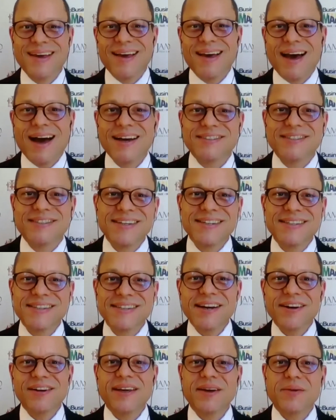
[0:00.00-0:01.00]
I
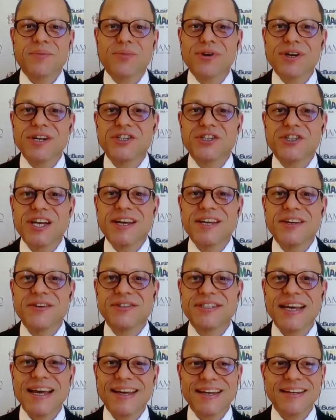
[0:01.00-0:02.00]
sincerely appreciate you
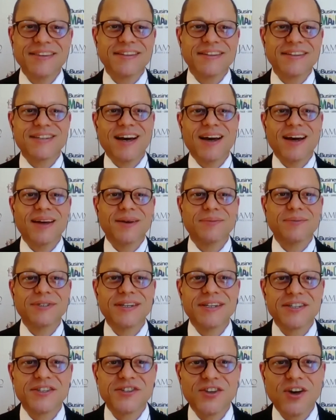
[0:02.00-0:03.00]
taking the time to
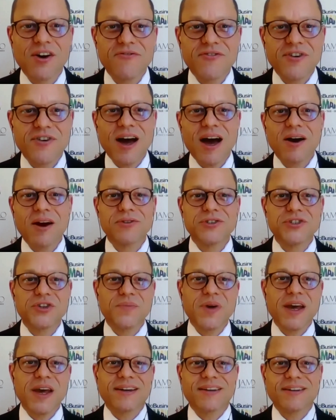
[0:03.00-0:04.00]
discover how
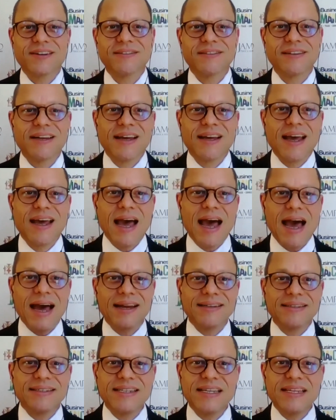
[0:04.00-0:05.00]
Jamaica
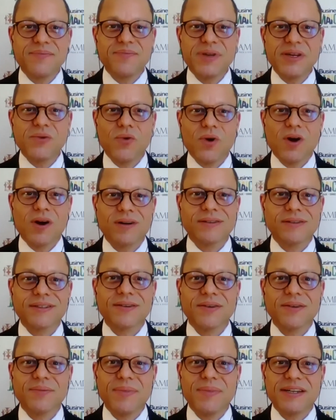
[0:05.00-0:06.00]
and DP World
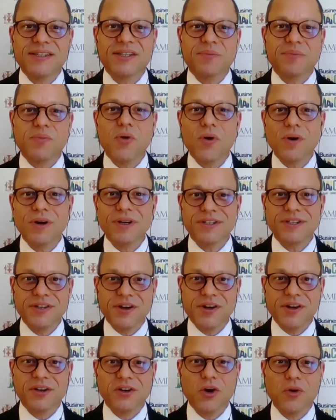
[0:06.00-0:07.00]
may support
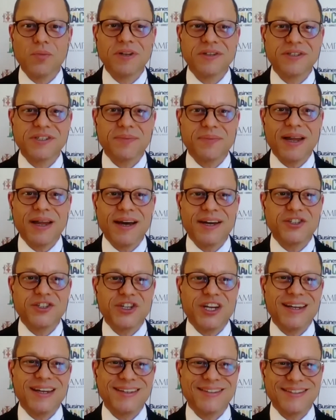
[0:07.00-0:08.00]
your global supply
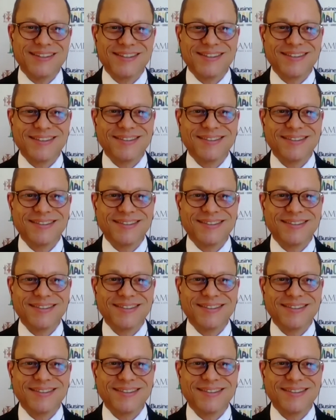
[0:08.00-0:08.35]
chains.